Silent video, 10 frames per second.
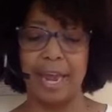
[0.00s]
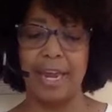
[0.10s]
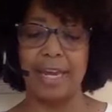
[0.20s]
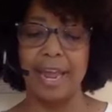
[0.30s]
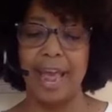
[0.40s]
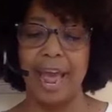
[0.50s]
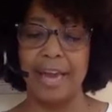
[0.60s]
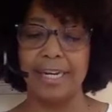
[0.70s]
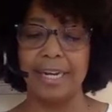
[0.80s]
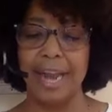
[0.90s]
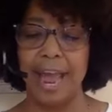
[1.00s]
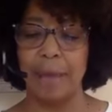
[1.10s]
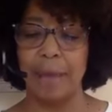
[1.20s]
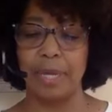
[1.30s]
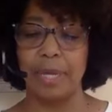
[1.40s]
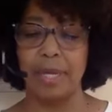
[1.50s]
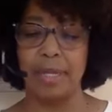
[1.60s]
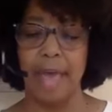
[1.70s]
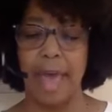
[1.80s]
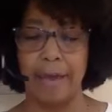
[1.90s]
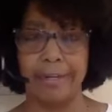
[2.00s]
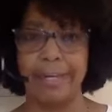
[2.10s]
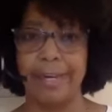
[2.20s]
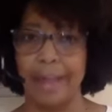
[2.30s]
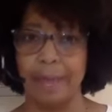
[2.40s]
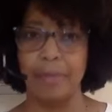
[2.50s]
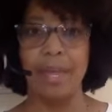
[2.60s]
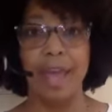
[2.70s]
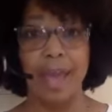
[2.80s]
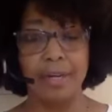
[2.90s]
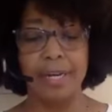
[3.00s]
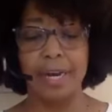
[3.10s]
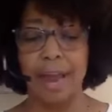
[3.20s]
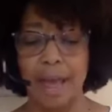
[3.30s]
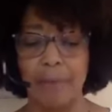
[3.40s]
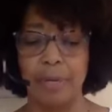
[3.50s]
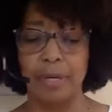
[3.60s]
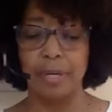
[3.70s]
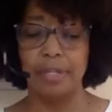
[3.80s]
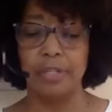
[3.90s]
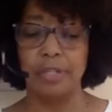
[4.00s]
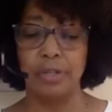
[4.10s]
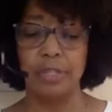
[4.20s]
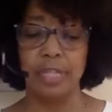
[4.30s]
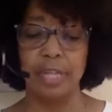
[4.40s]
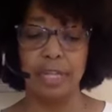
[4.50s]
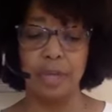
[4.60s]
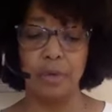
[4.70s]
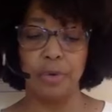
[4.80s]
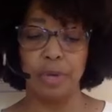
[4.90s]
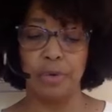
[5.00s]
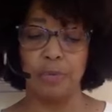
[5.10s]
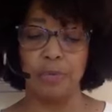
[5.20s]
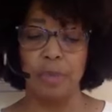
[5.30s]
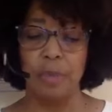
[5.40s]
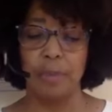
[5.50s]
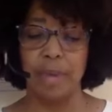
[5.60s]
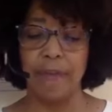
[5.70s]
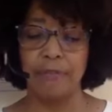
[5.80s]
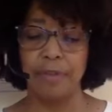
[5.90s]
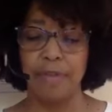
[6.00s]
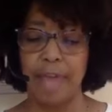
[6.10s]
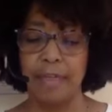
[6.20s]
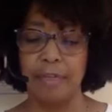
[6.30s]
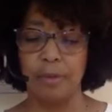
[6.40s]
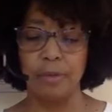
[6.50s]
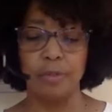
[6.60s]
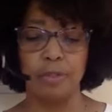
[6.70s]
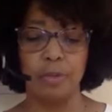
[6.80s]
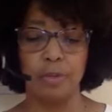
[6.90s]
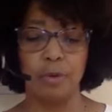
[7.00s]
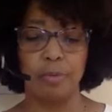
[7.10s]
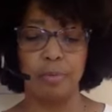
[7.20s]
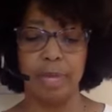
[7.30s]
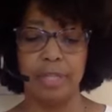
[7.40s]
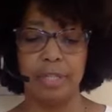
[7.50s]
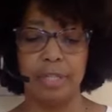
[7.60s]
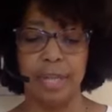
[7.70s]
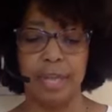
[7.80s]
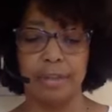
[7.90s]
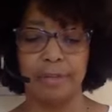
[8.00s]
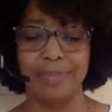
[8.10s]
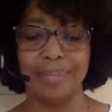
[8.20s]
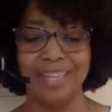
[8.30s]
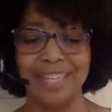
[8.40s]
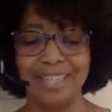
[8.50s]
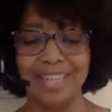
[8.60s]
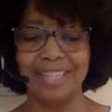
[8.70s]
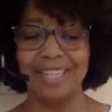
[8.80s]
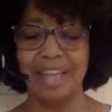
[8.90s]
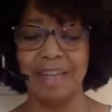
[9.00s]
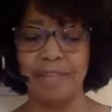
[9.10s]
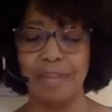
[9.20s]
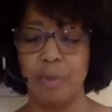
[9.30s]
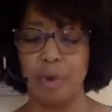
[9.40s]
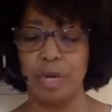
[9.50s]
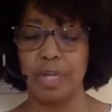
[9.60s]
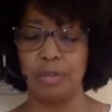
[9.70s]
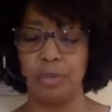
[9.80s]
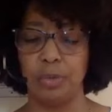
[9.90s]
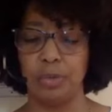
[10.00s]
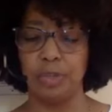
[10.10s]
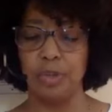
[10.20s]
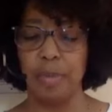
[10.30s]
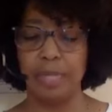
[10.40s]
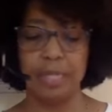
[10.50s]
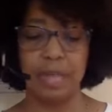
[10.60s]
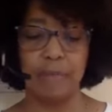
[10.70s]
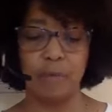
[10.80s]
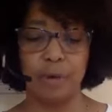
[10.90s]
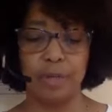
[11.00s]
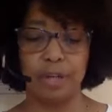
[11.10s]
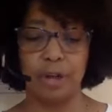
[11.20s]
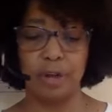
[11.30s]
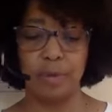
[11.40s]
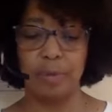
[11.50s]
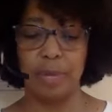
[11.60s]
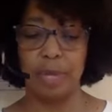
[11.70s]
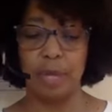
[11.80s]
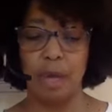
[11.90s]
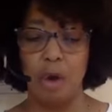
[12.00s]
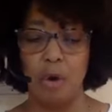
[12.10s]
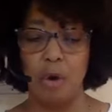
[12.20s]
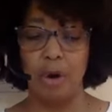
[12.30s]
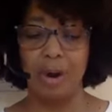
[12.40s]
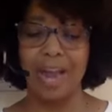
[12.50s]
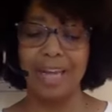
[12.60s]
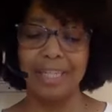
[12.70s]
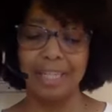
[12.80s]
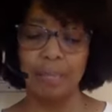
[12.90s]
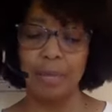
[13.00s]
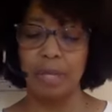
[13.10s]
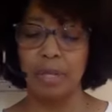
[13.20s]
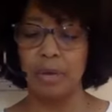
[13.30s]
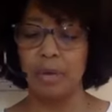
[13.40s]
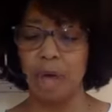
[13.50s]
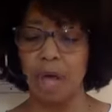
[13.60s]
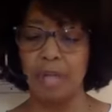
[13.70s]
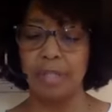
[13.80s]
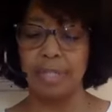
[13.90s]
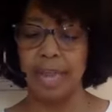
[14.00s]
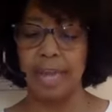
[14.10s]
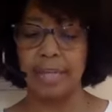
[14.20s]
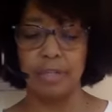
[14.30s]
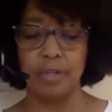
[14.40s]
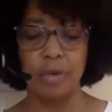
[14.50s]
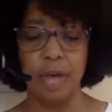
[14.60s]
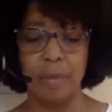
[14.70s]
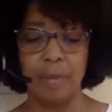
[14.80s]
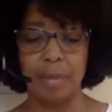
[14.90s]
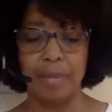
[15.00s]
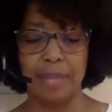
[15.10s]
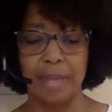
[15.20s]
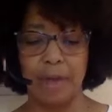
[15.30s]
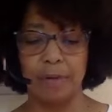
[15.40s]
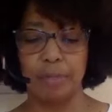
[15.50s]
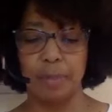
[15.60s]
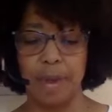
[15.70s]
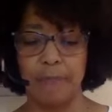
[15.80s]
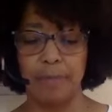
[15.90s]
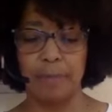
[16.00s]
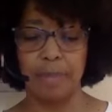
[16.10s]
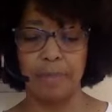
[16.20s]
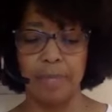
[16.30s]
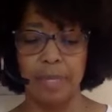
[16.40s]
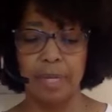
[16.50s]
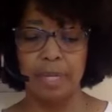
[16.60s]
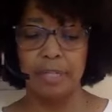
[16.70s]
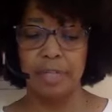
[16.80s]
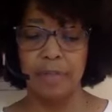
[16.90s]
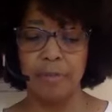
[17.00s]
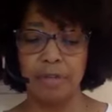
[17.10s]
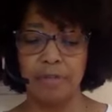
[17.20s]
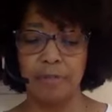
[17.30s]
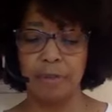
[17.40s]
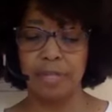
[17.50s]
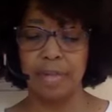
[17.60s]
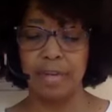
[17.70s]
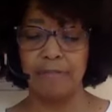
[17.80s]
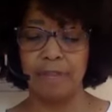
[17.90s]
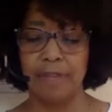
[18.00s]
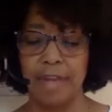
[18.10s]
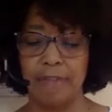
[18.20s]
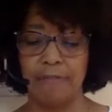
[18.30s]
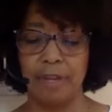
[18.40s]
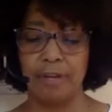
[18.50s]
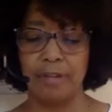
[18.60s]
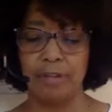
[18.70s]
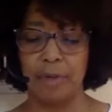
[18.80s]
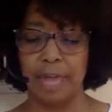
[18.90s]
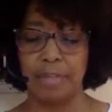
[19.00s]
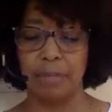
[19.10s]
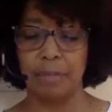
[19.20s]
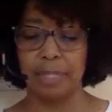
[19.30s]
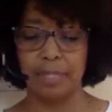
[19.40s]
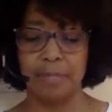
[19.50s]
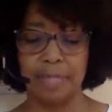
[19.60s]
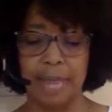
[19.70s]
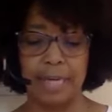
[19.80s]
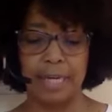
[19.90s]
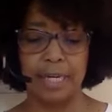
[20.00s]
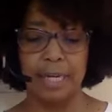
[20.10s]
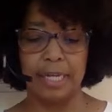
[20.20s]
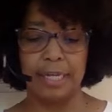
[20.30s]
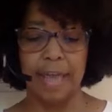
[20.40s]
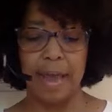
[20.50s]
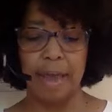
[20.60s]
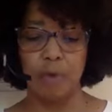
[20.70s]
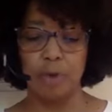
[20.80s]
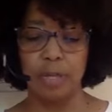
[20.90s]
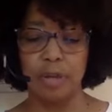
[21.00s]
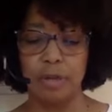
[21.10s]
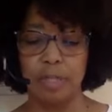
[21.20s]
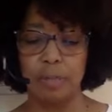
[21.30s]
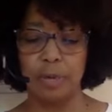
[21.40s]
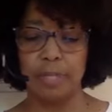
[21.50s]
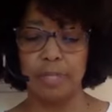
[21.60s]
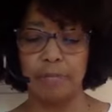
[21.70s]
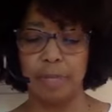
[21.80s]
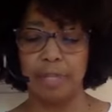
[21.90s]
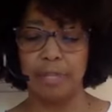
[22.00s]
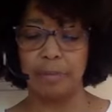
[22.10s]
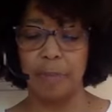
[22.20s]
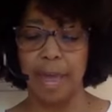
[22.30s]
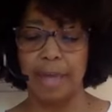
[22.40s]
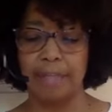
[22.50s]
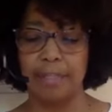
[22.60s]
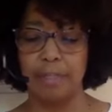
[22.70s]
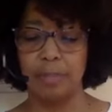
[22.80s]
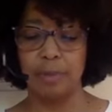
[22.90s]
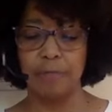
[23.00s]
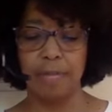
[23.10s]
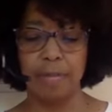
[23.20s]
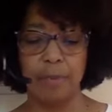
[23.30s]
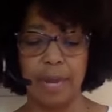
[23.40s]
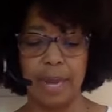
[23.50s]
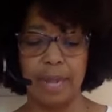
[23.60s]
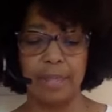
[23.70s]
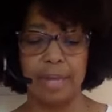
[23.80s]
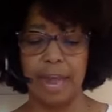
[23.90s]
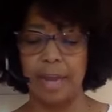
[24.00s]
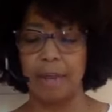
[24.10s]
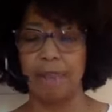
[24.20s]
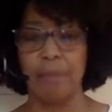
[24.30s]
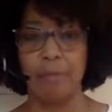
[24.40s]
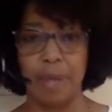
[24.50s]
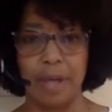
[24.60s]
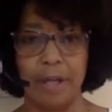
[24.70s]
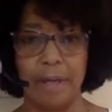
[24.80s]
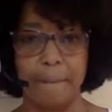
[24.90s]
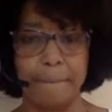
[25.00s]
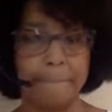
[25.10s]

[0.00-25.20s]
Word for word: night. How did it happen? How did it happen? How did it happen? Circe alone knew. But after that, those two were much together. Such a lovely morning, Jewel. You must come for a turn with me. Or I shall be alone all day. Do come and make the hours bright for me. Sumner's first undefined fears gradually subsided. Time rolling on springs of pleasure passed swiftly, bringing the night of the ball.